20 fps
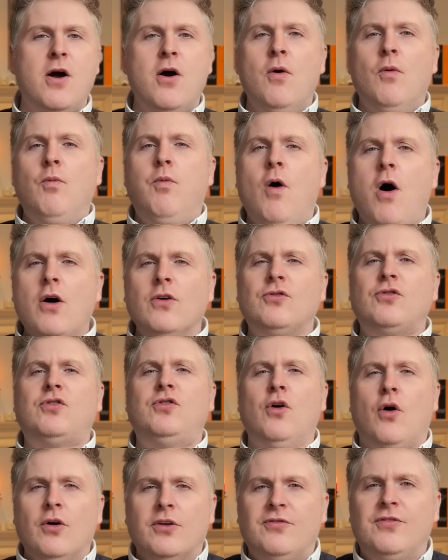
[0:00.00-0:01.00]
What
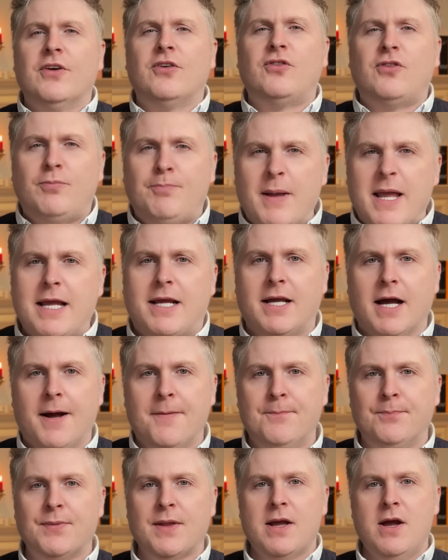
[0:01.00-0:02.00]
sort of a Speaker
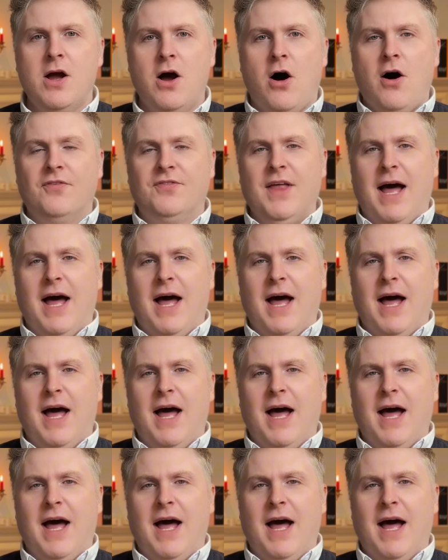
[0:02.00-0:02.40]
of